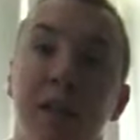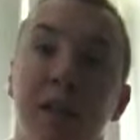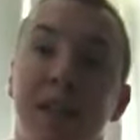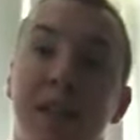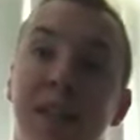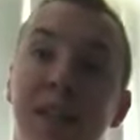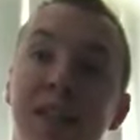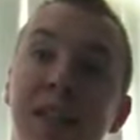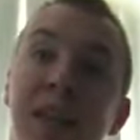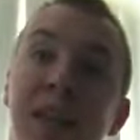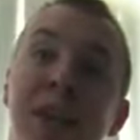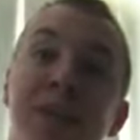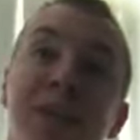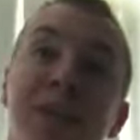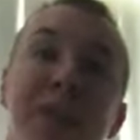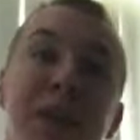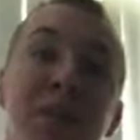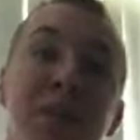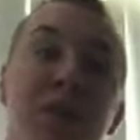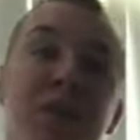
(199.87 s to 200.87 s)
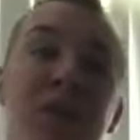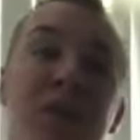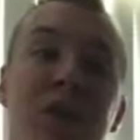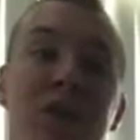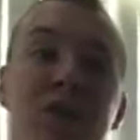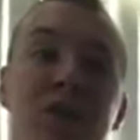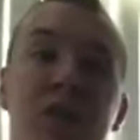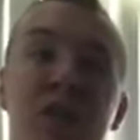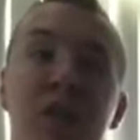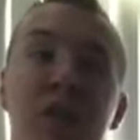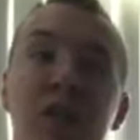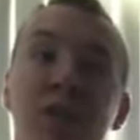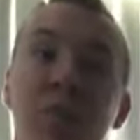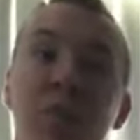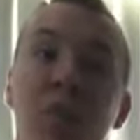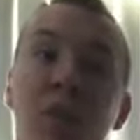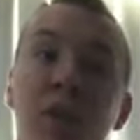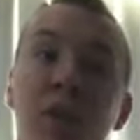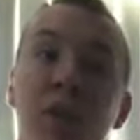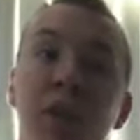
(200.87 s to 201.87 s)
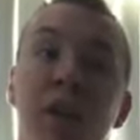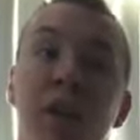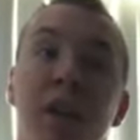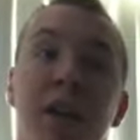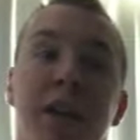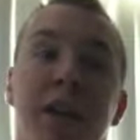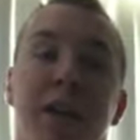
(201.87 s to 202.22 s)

that I didn't have a sample of, I was a little disappointed.